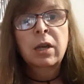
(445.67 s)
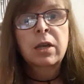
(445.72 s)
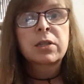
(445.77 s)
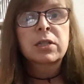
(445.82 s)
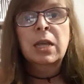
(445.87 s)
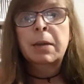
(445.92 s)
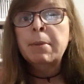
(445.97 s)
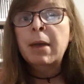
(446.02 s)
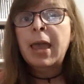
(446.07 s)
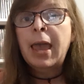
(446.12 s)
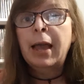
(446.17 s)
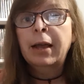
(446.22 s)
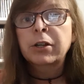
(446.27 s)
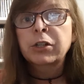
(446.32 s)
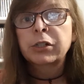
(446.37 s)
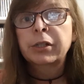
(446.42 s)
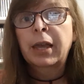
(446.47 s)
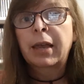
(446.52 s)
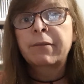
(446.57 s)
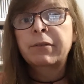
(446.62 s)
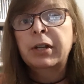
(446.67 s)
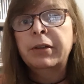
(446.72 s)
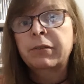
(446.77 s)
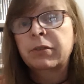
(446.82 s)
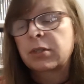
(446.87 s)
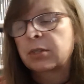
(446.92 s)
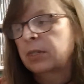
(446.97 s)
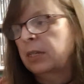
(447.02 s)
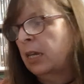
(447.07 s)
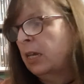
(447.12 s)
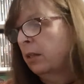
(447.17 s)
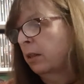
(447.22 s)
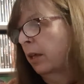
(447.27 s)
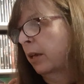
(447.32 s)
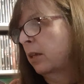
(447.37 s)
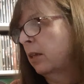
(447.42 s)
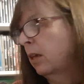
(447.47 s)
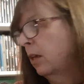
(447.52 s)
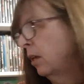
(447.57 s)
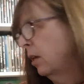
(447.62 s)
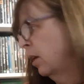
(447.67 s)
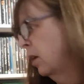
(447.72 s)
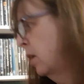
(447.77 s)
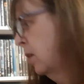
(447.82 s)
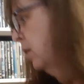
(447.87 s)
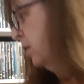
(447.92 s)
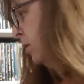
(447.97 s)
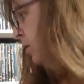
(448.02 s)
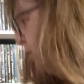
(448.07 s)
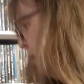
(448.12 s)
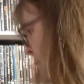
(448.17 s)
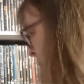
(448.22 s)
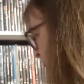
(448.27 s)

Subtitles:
Some I actually haven't even seen, like some of